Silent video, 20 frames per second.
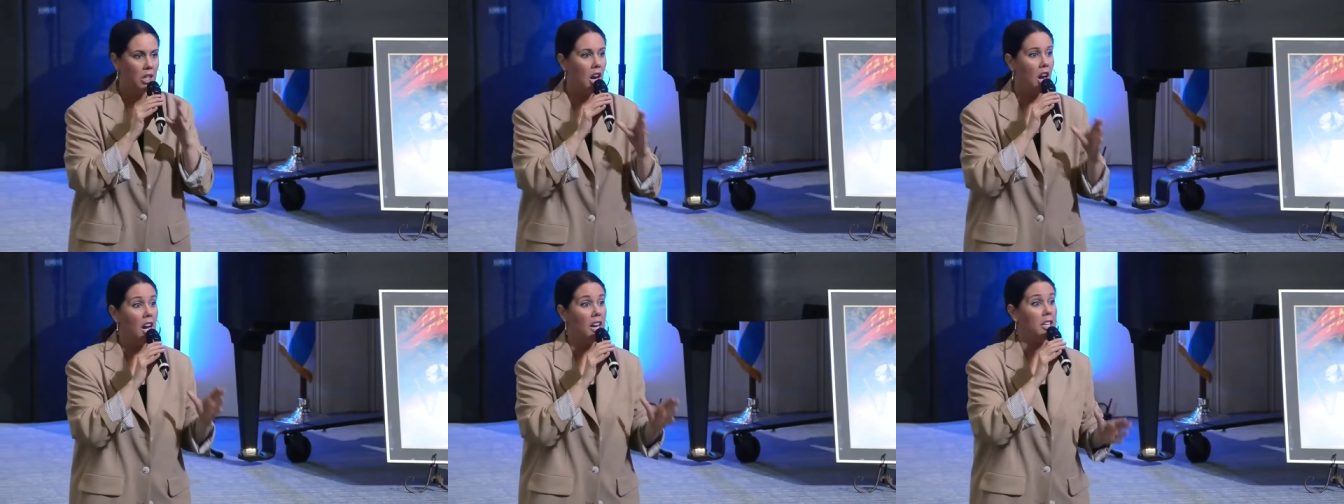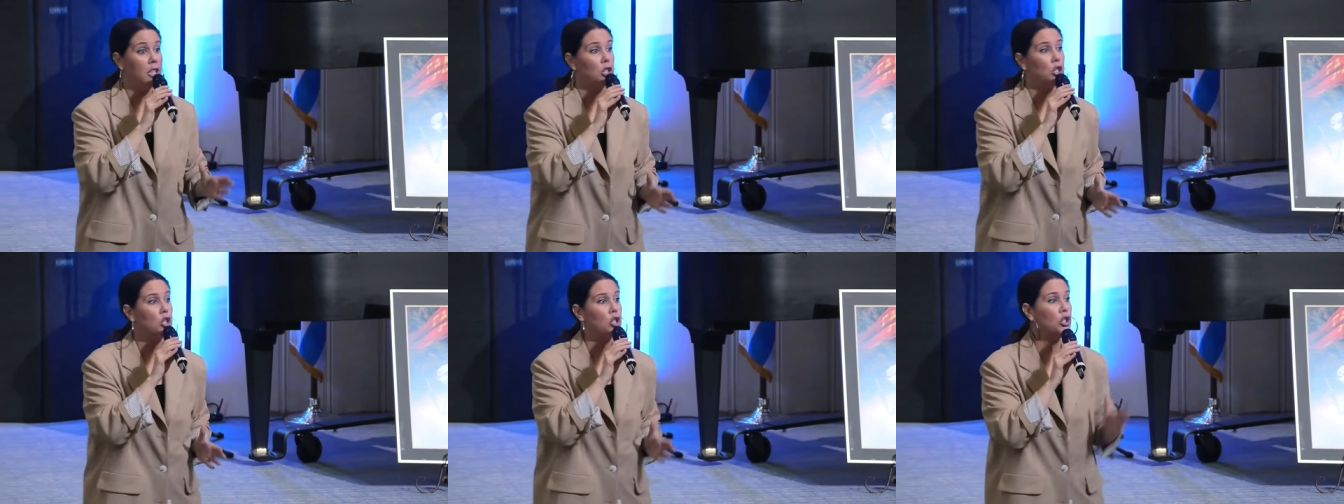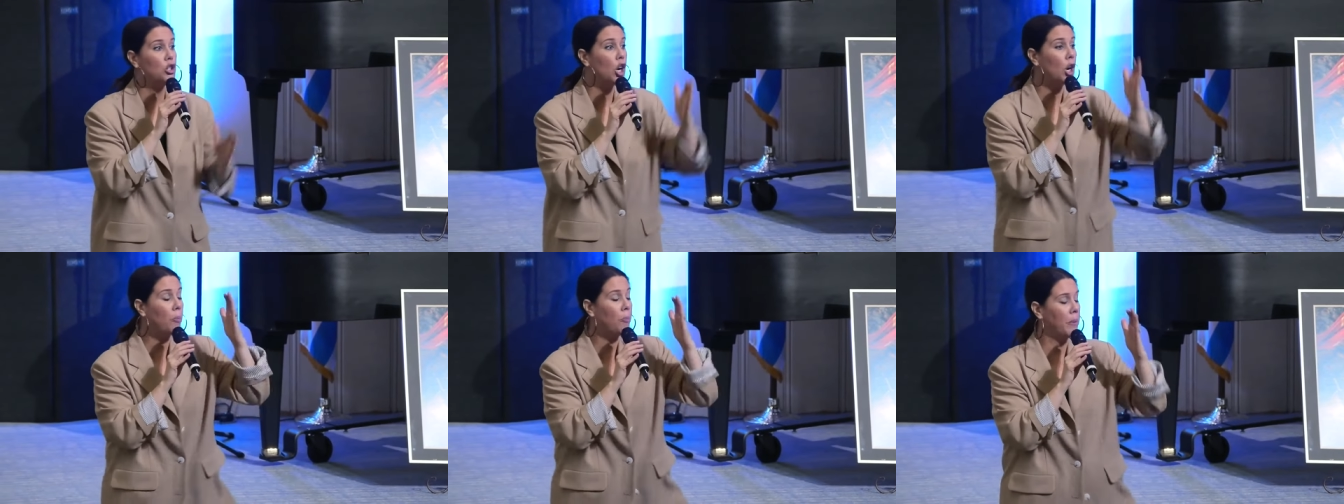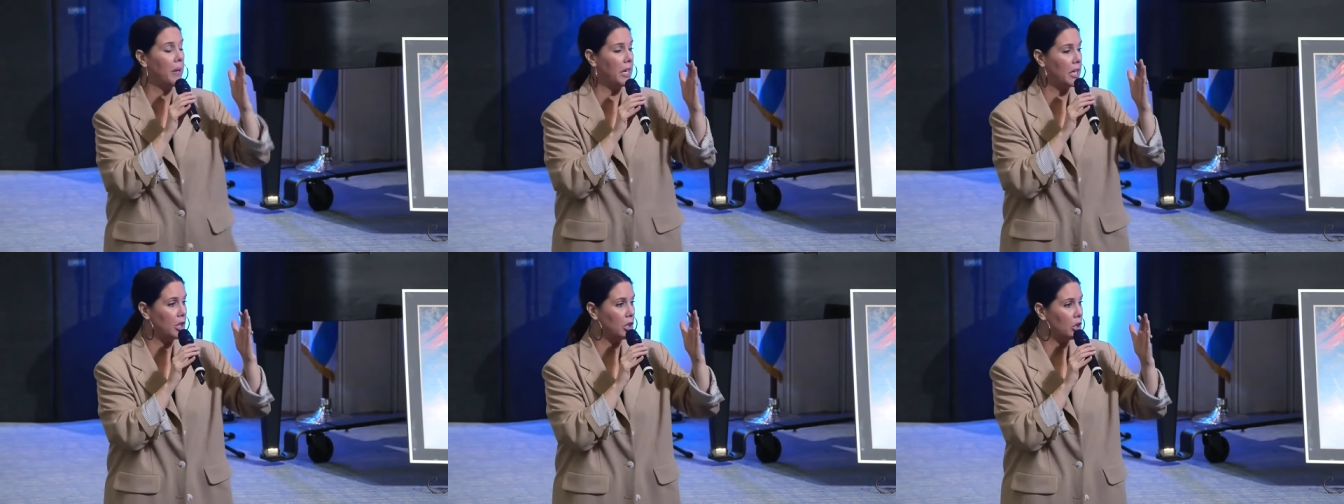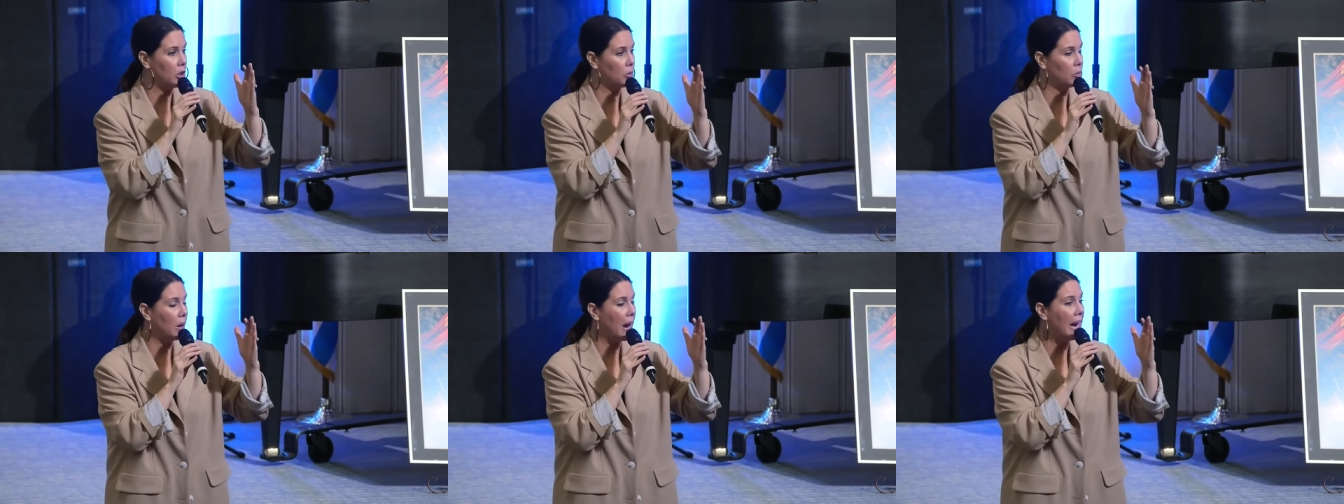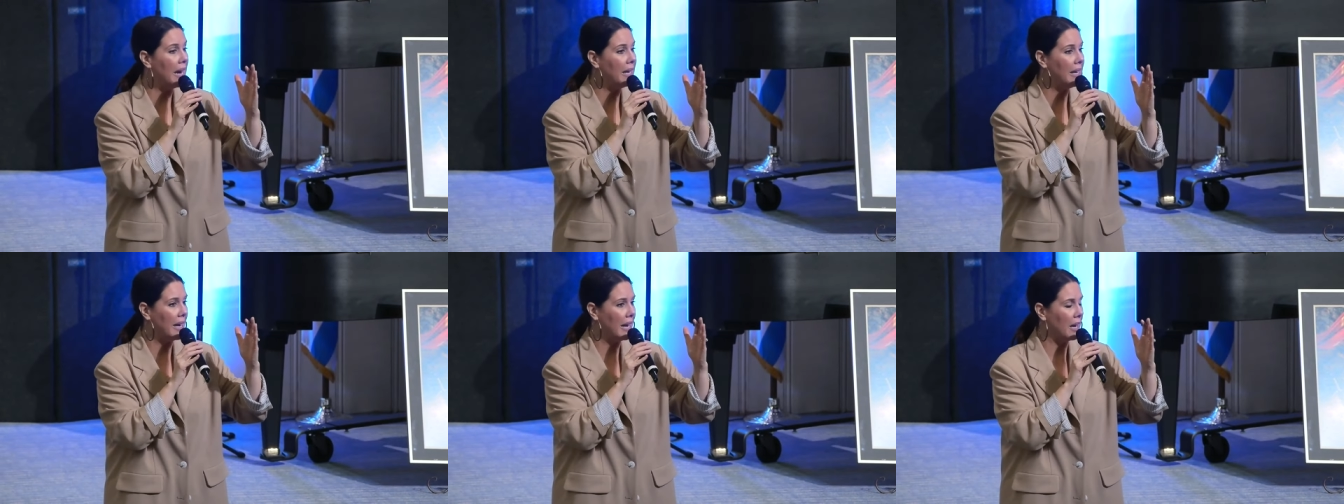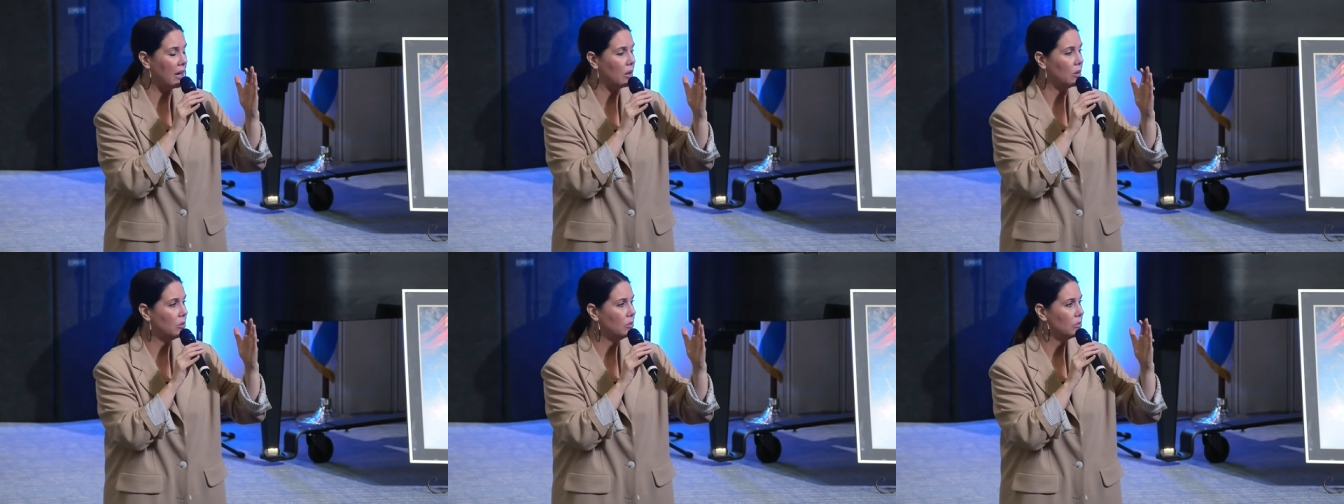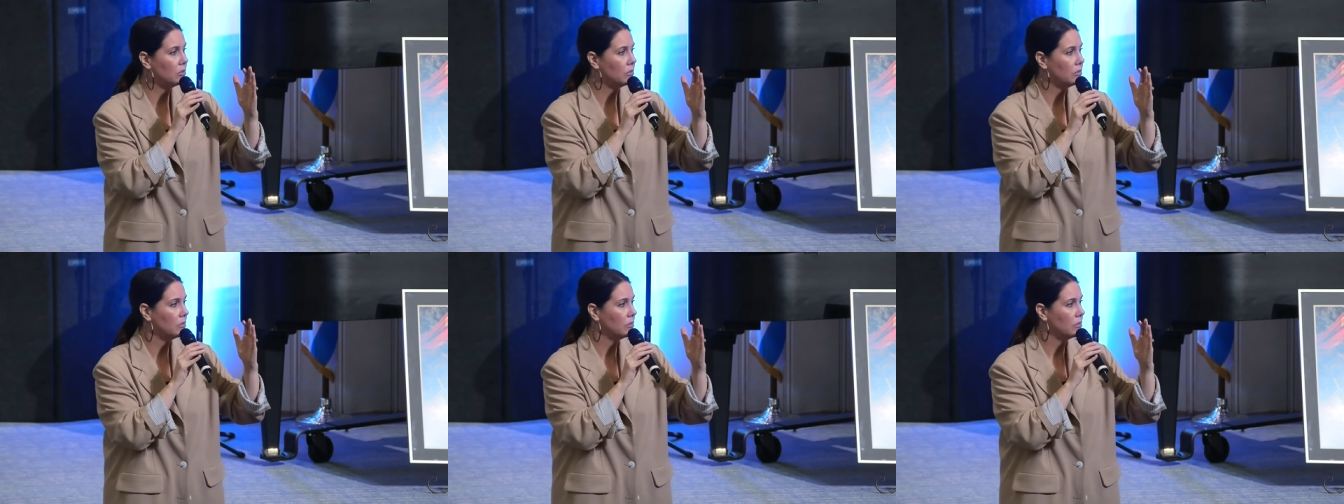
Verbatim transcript: God is sharpening you right now.